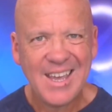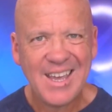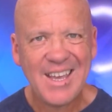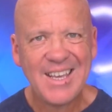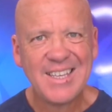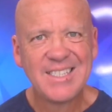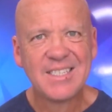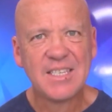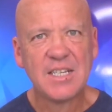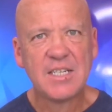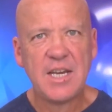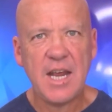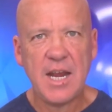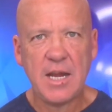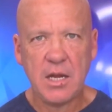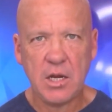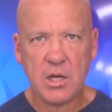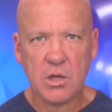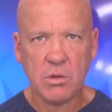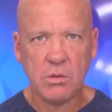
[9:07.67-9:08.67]
is the
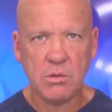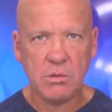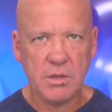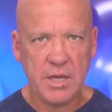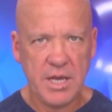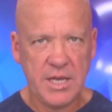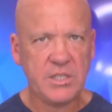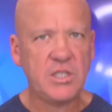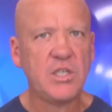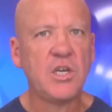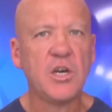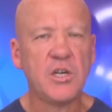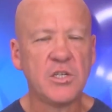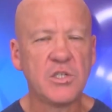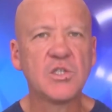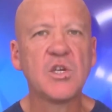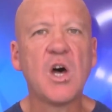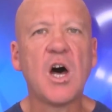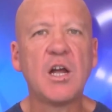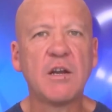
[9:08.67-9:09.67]
technical SEO
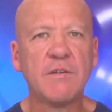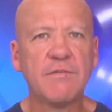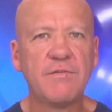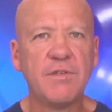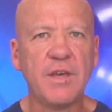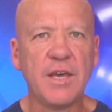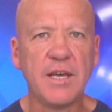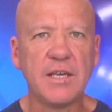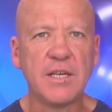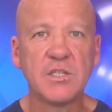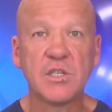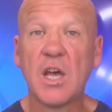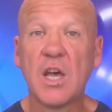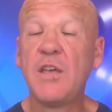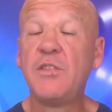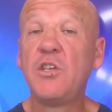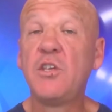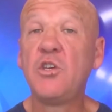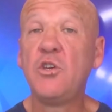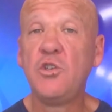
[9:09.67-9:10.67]
side of things
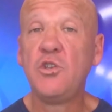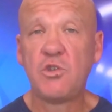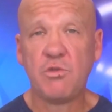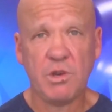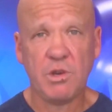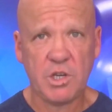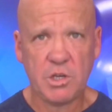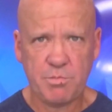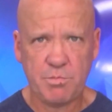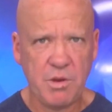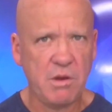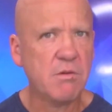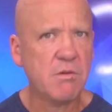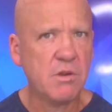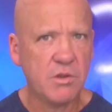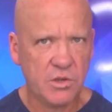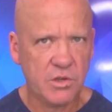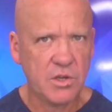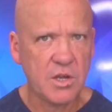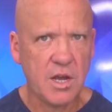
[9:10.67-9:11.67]
and the user
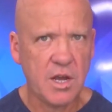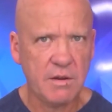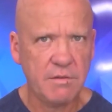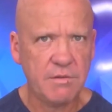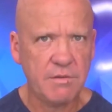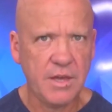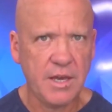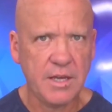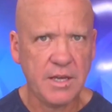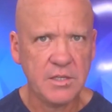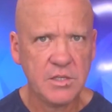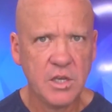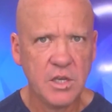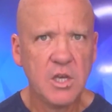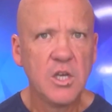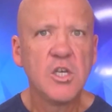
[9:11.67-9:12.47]
experience side of things.